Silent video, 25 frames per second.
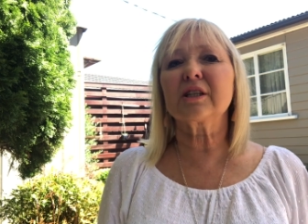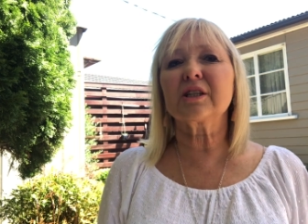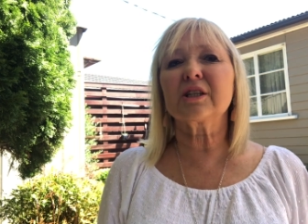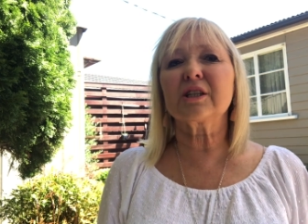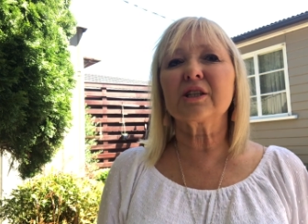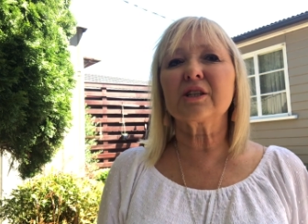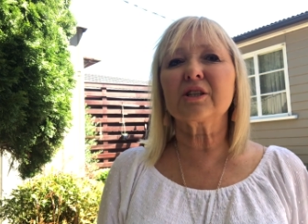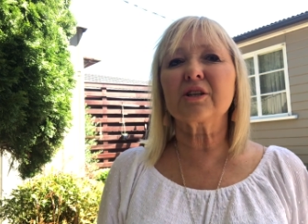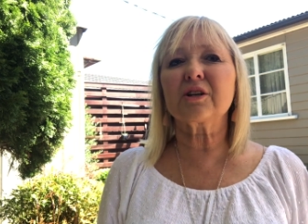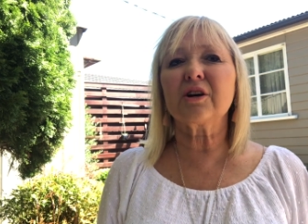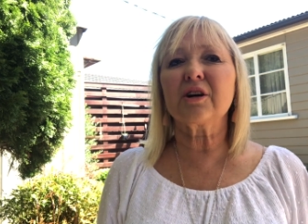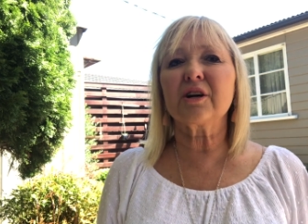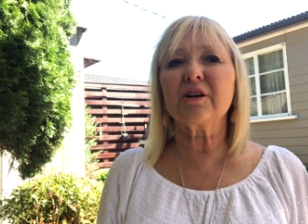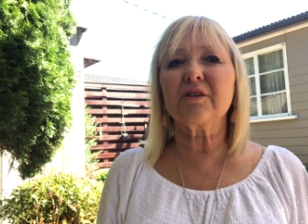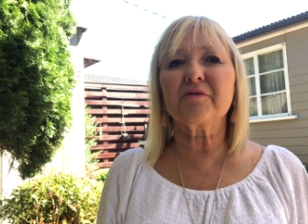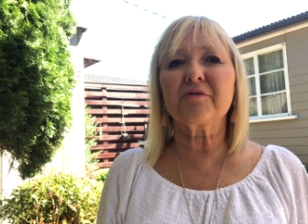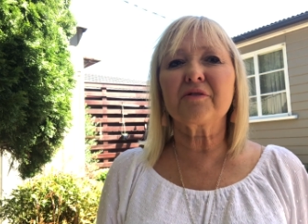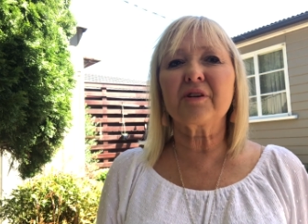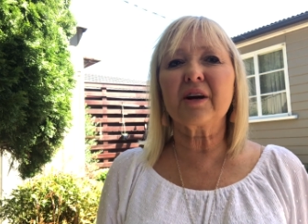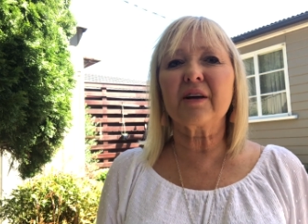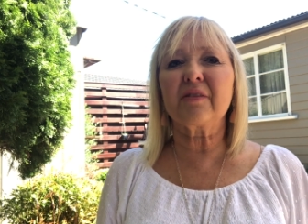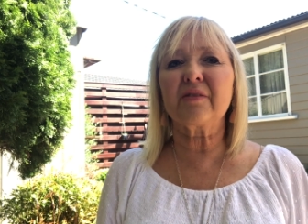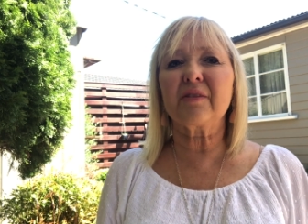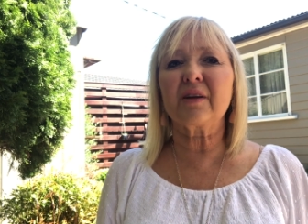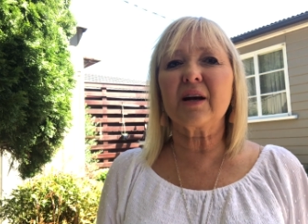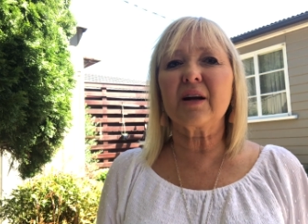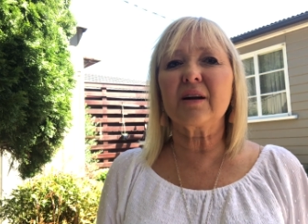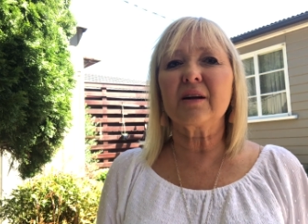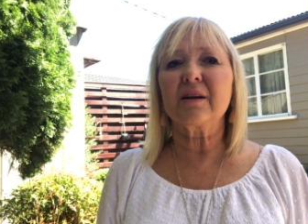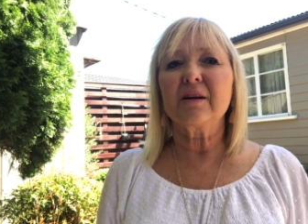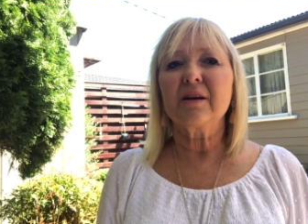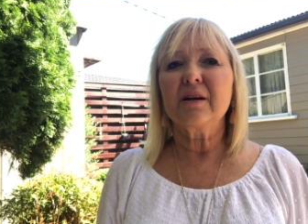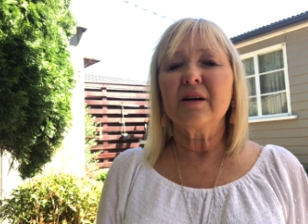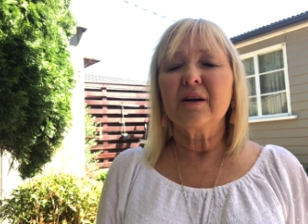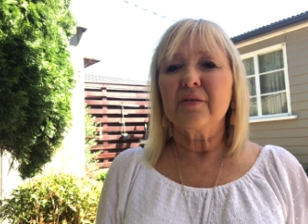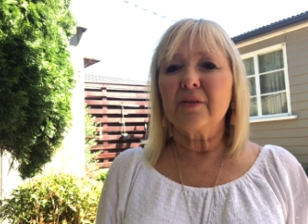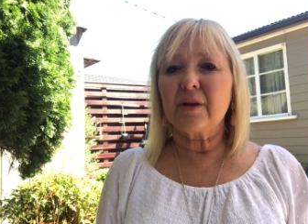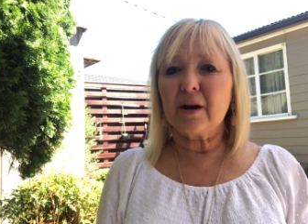She's kind of found that
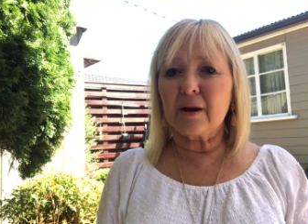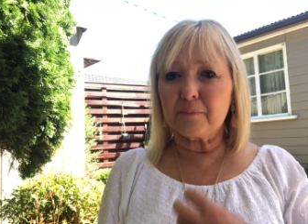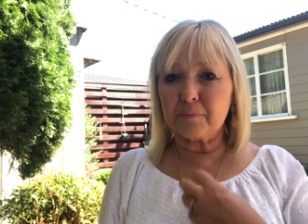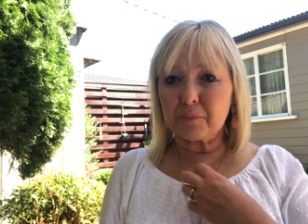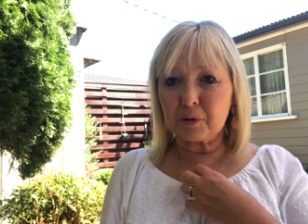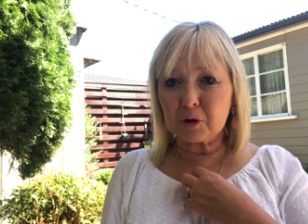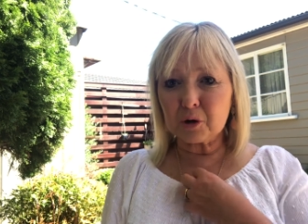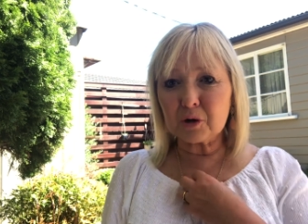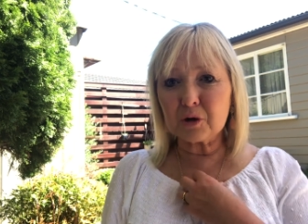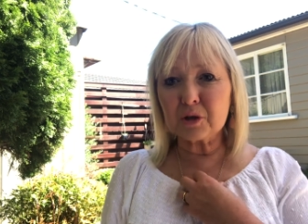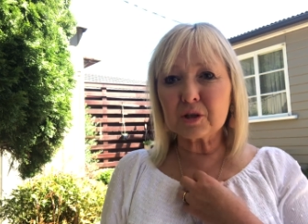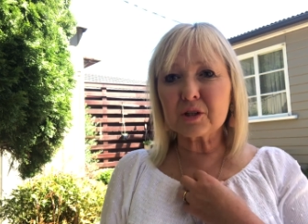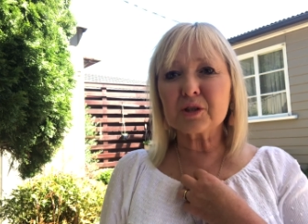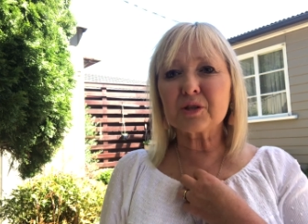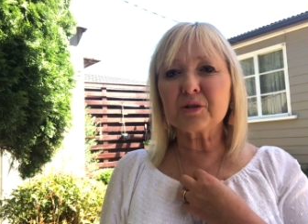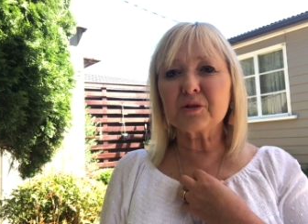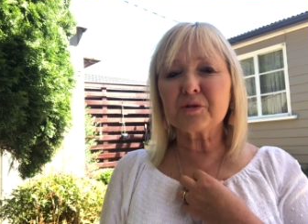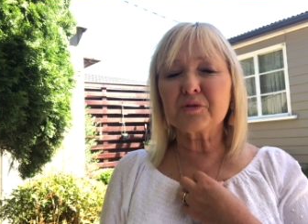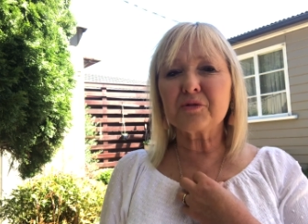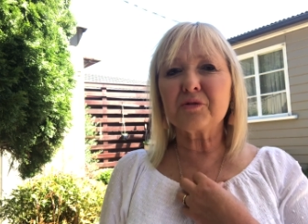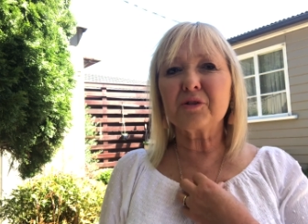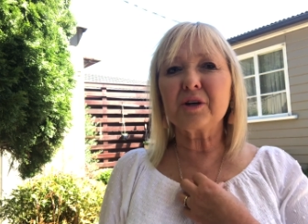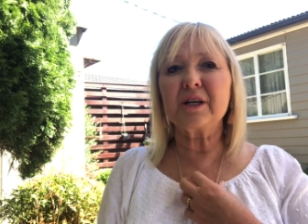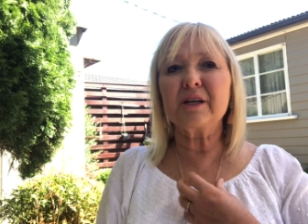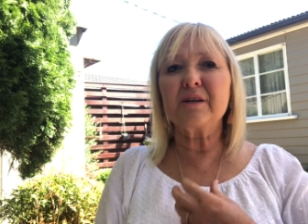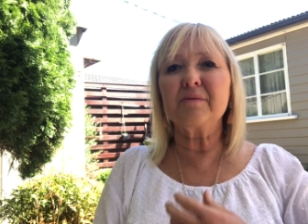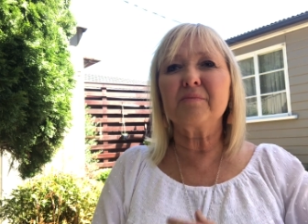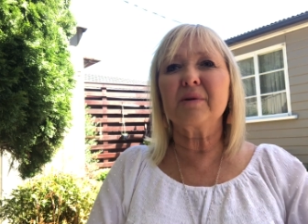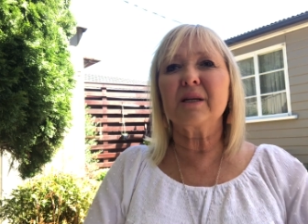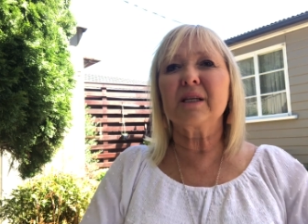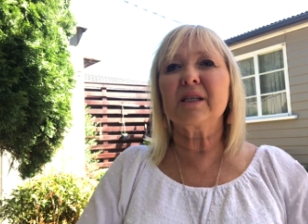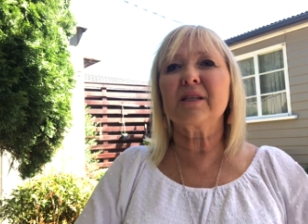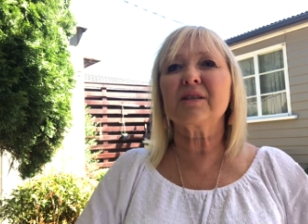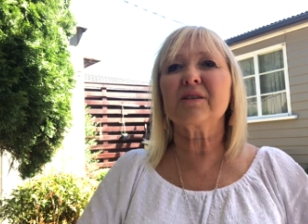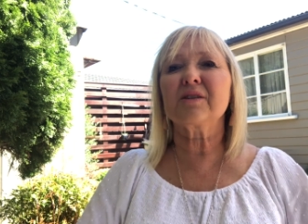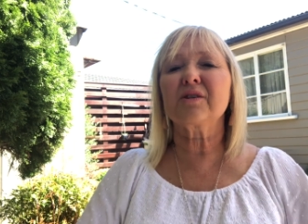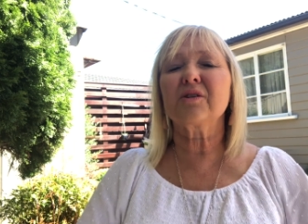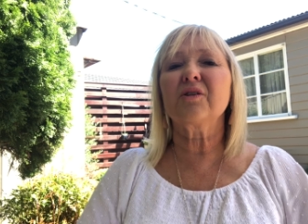that personal freedom
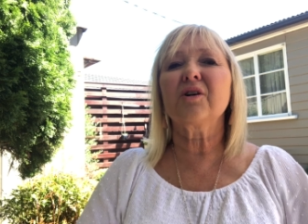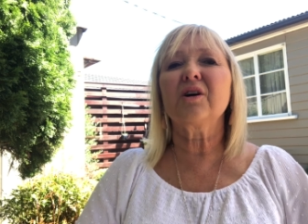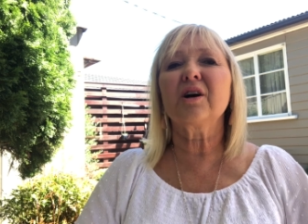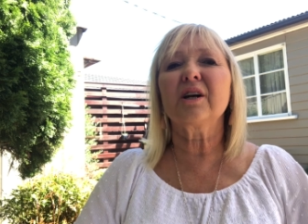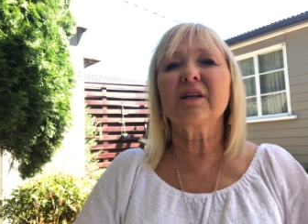inside,